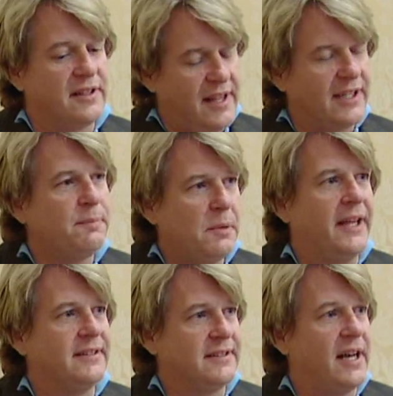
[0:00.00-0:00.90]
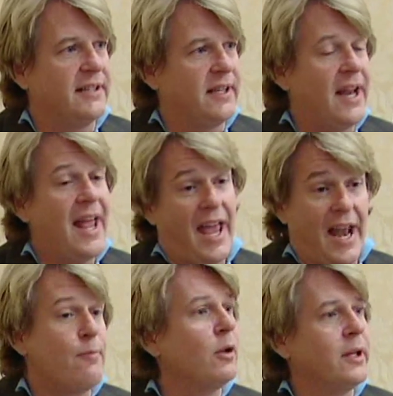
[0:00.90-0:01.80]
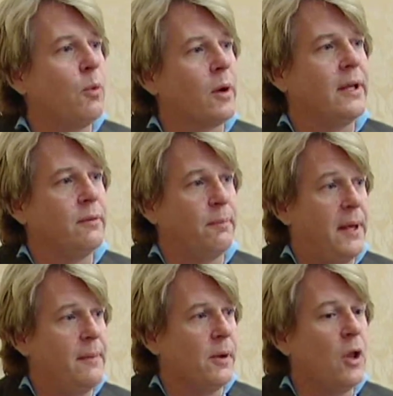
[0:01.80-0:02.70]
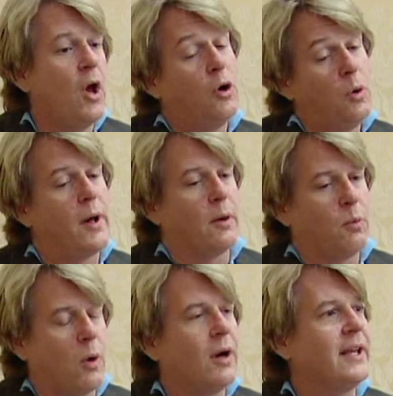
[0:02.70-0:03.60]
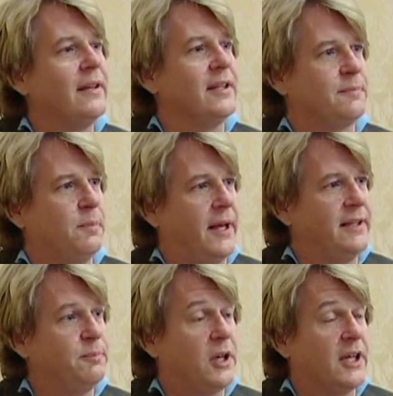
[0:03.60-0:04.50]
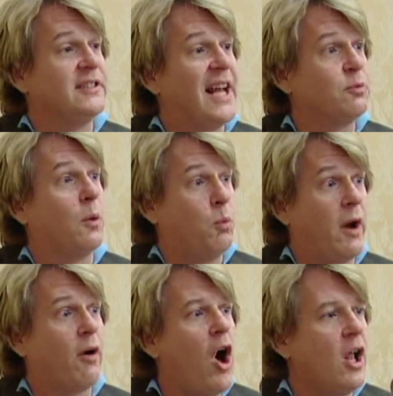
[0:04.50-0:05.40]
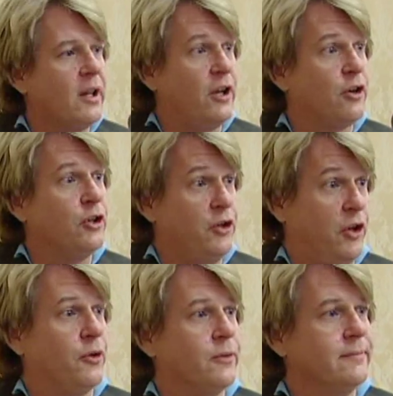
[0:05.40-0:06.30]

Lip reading: This place does it, and I'm only working with people who want to work in this place because that's what we're all here to do.